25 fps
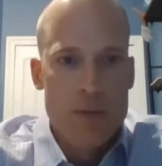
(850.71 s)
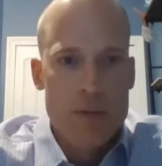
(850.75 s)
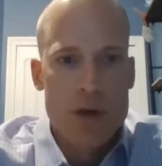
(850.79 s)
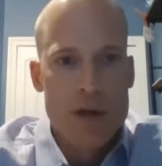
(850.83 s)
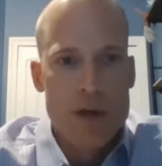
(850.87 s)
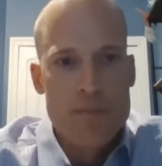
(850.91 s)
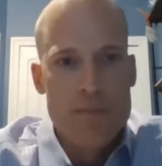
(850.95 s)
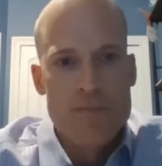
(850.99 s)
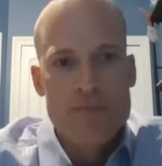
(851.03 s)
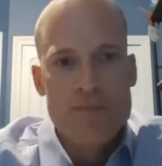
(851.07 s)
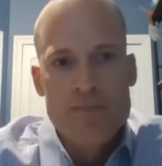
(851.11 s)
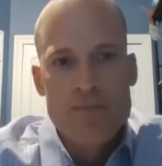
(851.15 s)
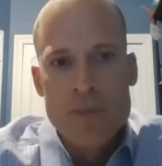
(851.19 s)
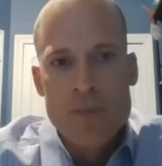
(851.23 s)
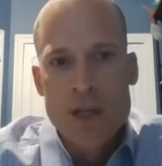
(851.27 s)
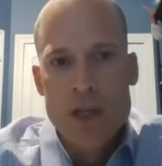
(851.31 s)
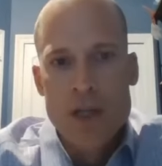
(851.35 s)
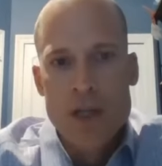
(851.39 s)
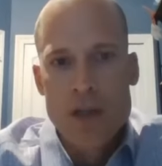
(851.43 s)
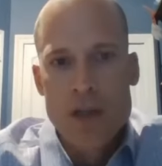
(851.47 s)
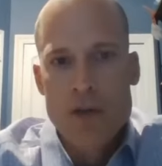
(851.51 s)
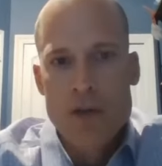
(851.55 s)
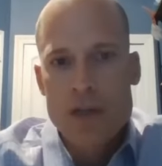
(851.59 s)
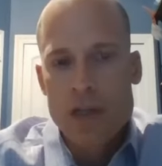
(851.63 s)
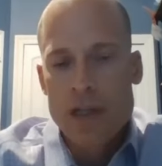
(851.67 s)
But
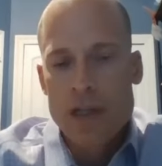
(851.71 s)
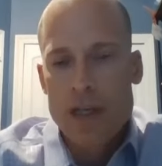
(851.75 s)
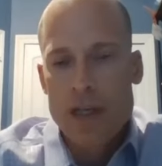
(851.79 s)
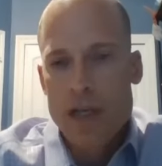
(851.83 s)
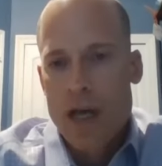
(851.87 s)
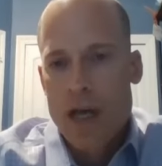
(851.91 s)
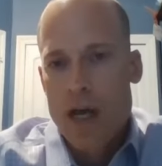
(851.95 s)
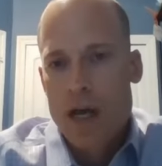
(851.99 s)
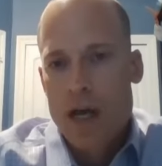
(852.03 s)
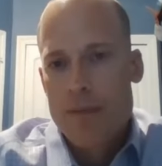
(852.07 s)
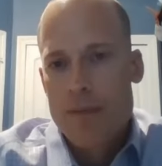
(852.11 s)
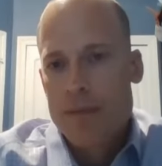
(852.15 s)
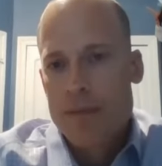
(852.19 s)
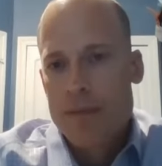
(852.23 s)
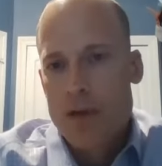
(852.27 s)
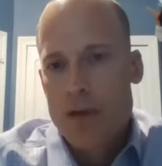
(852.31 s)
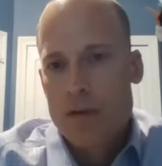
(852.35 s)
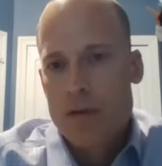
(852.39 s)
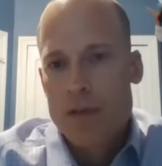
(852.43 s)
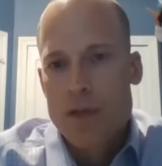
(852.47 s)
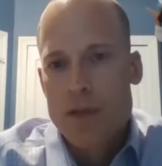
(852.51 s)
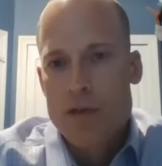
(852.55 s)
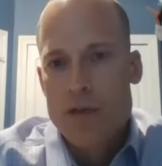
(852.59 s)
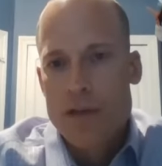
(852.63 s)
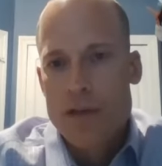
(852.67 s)
usually,
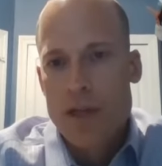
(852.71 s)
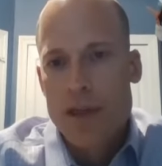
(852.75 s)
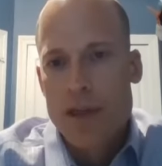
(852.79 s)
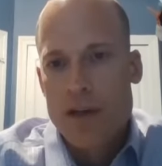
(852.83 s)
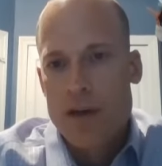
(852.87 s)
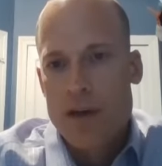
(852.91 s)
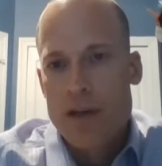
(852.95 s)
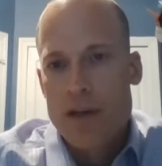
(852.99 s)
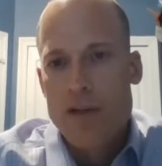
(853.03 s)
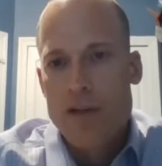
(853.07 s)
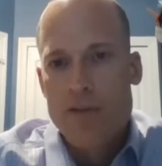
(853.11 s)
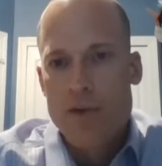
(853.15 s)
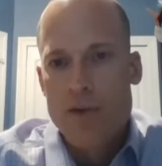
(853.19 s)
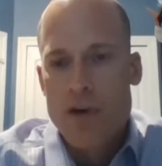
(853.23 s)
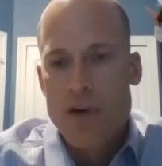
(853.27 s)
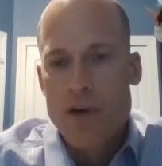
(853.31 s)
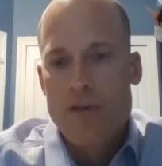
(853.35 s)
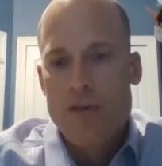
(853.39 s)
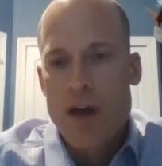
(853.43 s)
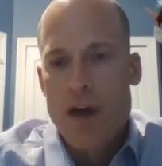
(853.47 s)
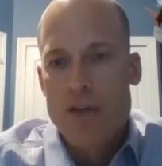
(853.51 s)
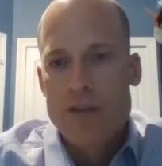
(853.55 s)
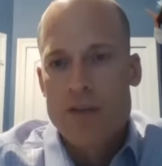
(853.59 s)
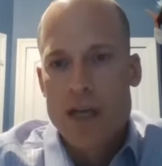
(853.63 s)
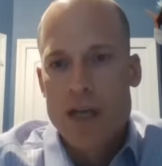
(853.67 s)
usually 30 to
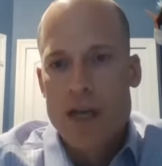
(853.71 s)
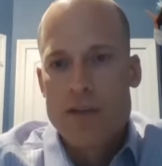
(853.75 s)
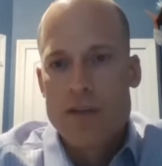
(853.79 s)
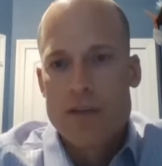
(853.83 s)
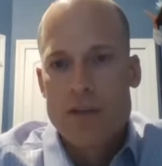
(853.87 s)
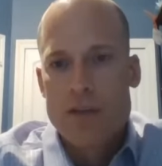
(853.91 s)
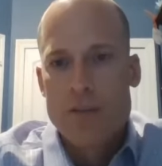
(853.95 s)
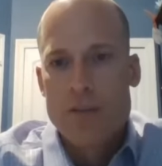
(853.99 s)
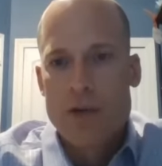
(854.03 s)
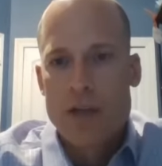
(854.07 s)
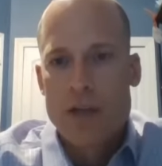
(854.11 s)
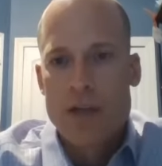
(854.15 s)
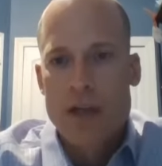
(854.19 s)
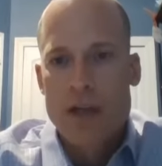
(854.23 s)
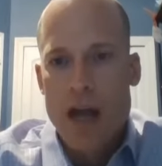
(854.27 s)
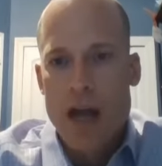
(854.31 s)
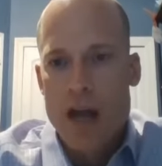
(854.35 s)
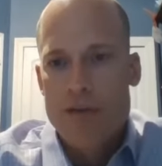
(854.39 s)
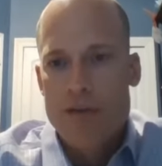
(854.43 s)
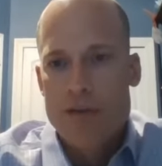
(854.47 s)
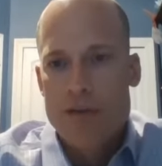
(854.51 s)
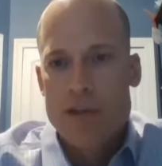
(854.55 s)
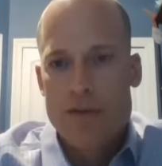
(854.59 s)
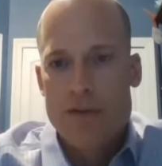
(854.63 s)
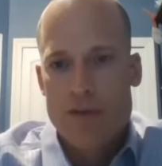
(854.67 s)
45 days is a pretty good
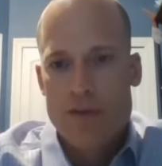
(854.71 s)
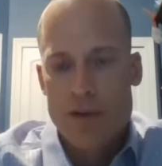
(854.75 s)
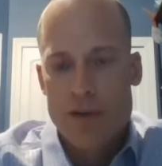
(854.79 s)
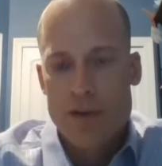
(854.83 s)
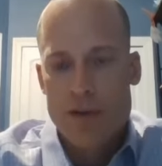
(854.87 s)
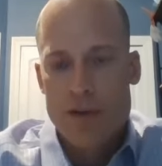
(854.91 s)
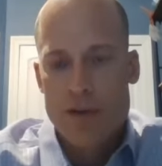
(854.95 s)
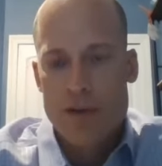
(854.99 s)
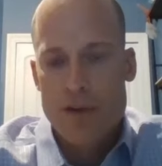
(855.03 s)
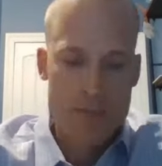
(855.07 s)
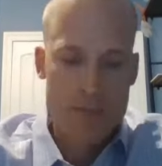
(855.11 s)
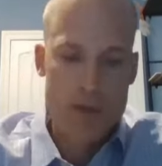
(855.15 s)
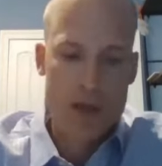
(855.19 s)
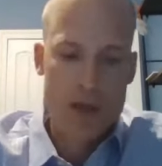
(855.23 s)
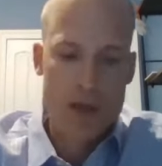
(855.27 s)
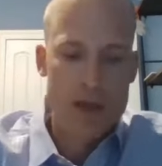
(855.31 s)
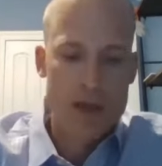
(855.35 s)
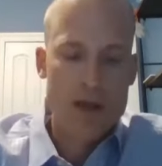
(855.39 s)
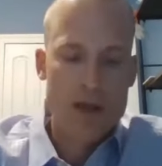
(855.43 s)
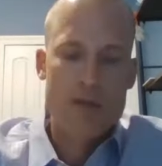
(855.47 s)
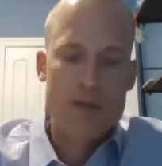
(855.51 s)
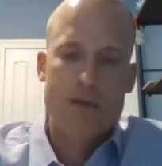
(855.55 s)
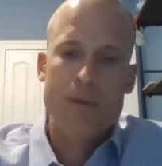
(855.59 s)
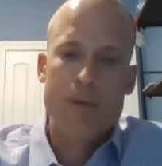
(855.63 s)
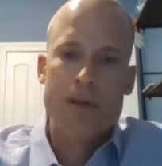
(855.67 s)
average for,
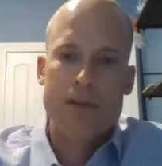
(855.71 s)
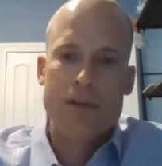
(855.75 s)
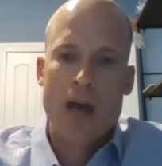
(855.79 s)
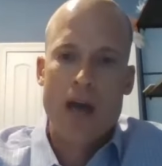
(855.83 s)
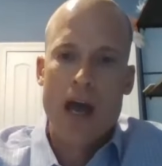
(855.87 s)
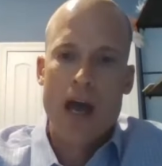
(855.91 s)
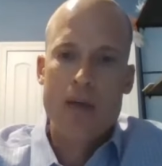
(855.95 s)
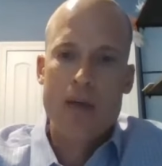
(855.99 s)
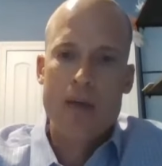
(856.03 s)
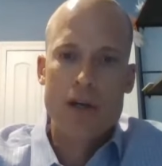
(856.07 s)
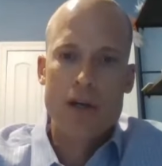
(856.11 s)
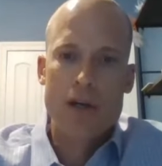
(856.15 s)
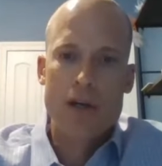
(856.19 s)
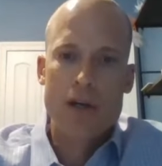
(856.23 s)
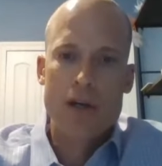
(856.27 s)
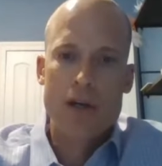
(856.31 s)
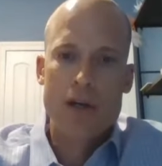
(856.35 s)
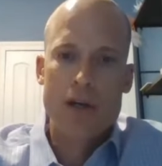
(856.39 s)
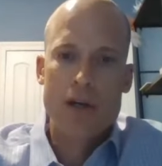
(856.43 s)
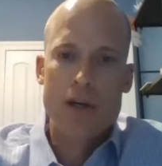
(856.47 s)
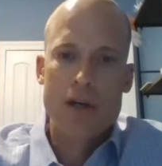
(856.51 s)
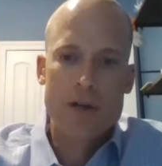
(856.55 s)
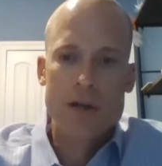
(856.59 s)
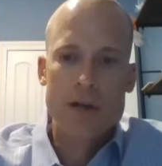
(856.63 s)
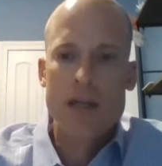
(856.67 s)
from the time
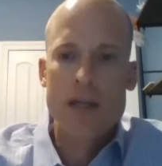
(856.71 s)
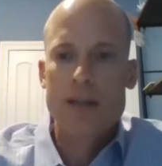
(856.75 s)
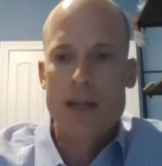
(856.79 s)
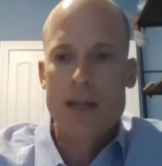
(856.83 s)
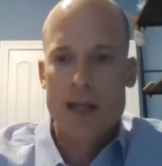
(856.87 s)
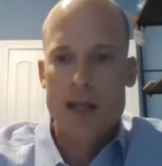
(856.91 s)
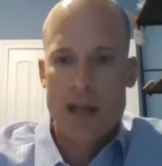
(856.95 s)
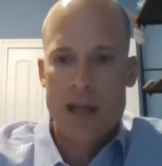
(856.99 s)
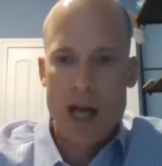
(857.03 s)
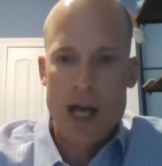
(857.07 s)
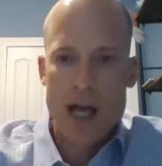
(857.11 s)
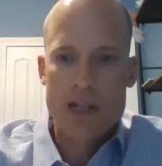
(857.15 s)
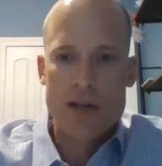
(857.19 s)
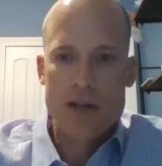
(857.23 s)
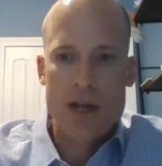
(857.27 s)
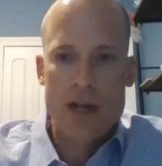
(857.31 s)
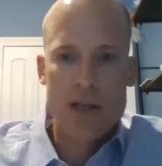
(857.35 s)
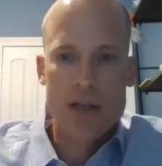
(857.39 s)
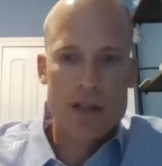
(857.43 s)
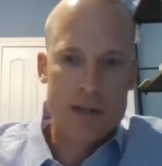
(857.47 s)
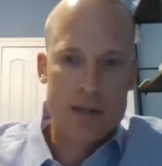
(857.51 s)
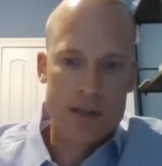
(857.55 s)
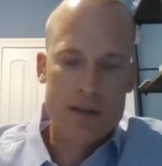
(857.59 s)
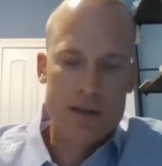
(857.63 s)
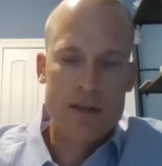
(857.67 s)
you get that
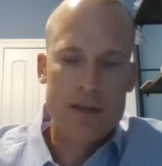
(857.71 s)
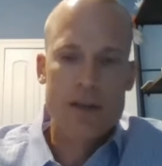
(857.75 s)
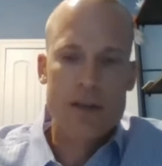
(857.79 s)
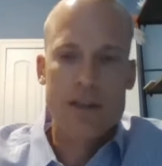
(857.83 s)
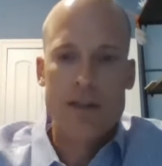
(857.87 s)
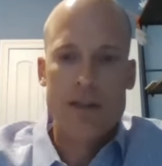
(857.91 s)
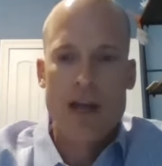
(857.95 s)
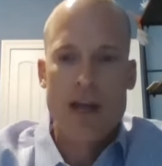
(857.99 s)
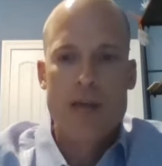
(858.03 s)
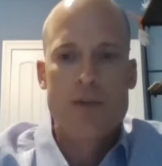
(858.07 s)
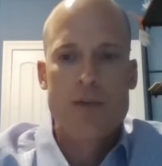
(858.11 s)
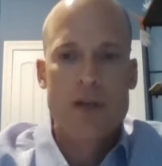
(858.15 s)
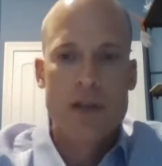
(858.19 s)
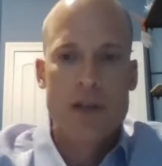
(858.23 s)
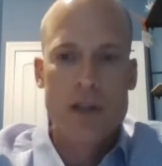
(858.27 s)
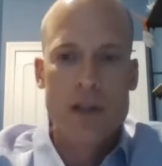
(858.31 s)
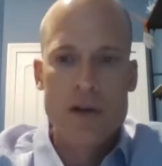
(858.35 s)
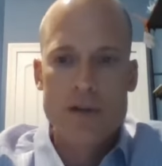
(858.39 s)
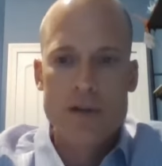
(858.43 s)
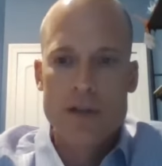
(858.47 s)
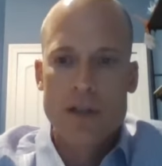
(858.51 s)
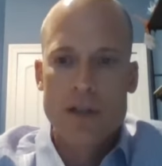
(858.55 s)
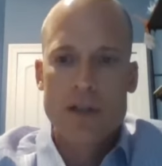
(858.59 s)
contract until the time you're closing.